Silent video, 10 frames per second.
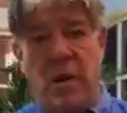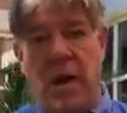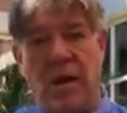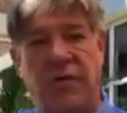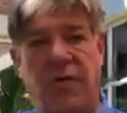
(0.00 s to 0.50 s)

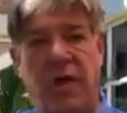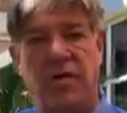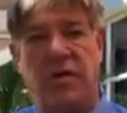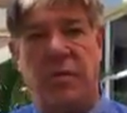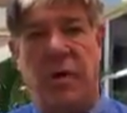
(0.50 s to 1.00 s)

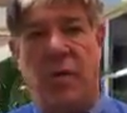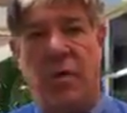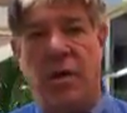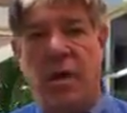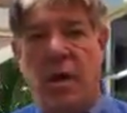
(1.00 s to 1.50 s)
Conservation
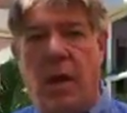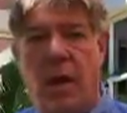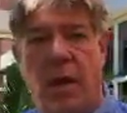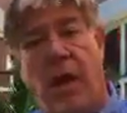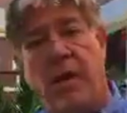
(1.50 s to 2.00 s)
Department,
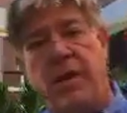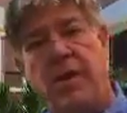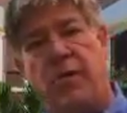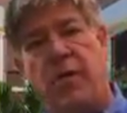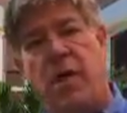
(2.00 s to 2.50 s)
and I
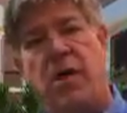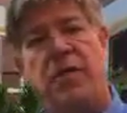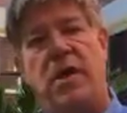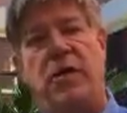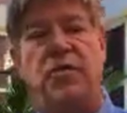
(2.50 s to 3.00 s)
deal with all
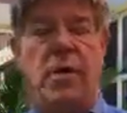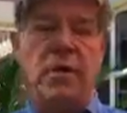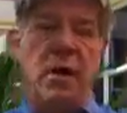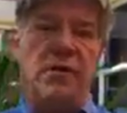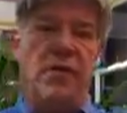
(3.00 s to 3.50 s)
things water
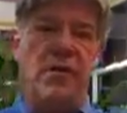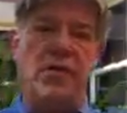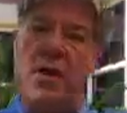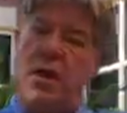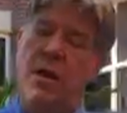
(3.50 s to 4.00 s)

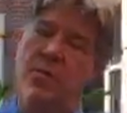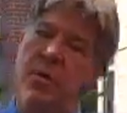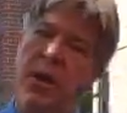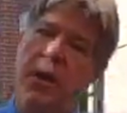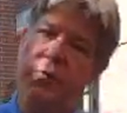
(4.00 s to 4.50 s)
conservation and
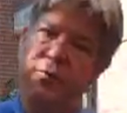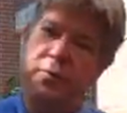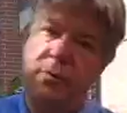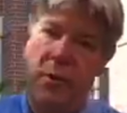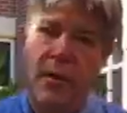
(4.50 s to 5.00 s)
plants.
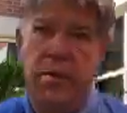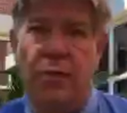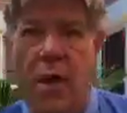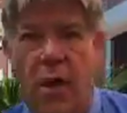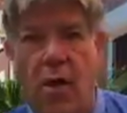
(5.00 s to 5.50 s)

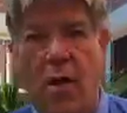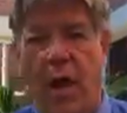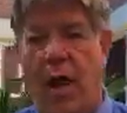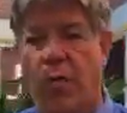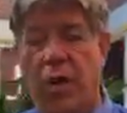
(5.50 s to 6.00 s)
So
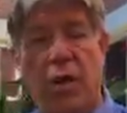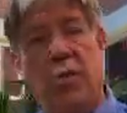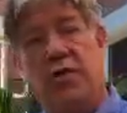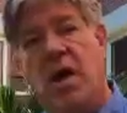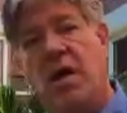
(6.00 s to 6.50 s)

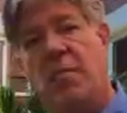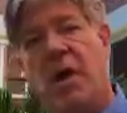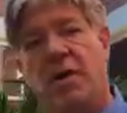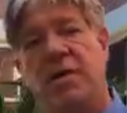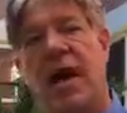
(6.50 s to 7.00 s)
we're talking
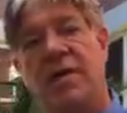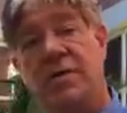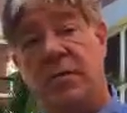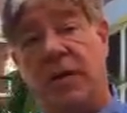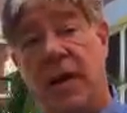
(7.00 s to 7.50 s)
about
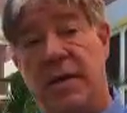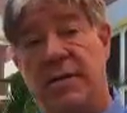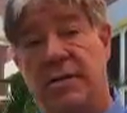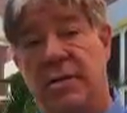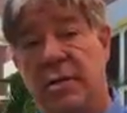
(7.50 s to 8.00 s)
toxic
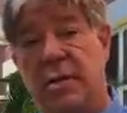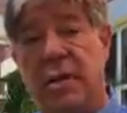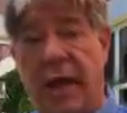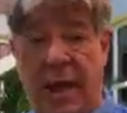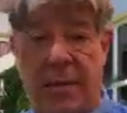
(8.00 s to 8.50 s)
plants
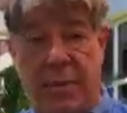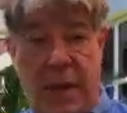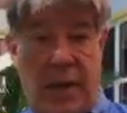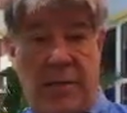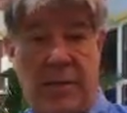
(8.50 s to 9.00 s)
and
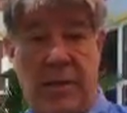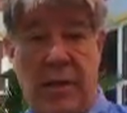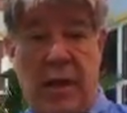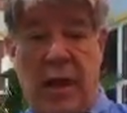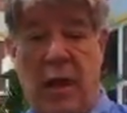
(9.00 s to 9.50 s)
pets,
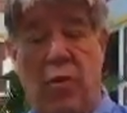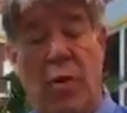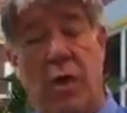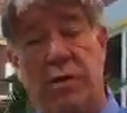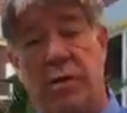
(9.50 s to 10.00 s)
and
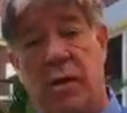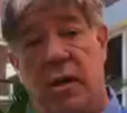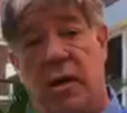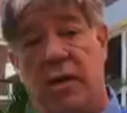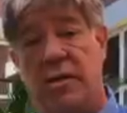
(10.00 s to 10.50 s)
what
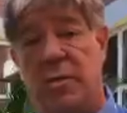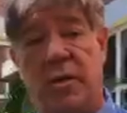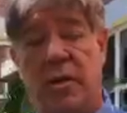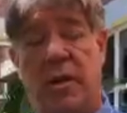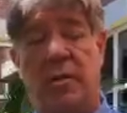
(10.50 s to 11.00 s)
some
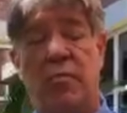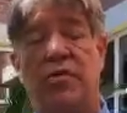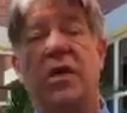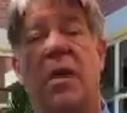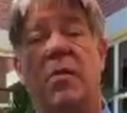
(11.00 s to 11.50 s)
of the
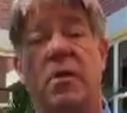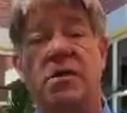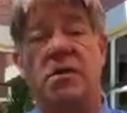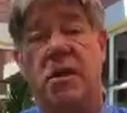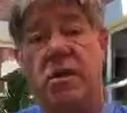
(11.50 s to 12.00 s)
most common
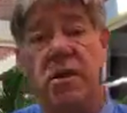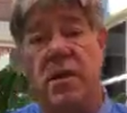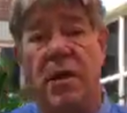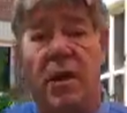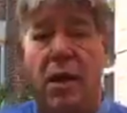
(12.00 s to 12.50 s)
ones in our
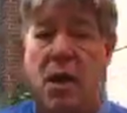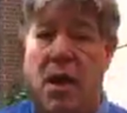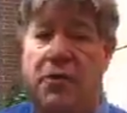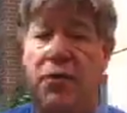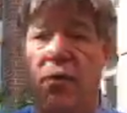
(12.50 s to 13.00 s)
area, and
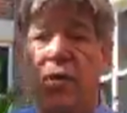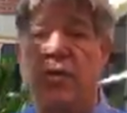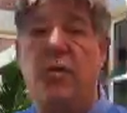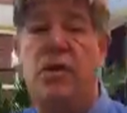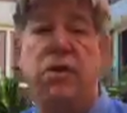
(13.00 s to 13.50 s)
also what
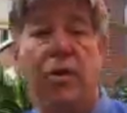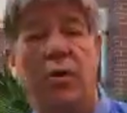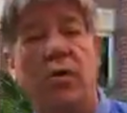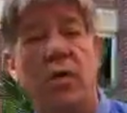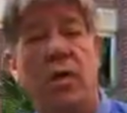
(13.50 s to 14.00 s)
you can
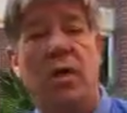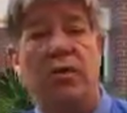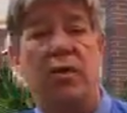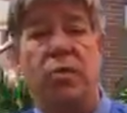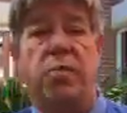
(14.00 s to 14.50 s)
do
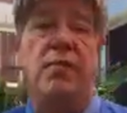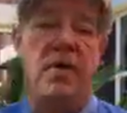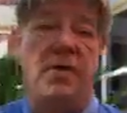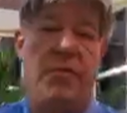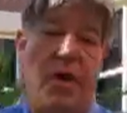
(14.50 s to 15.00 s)
to
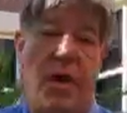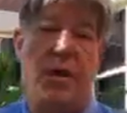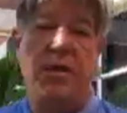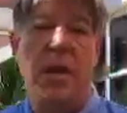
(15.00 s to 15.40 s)
prevent that.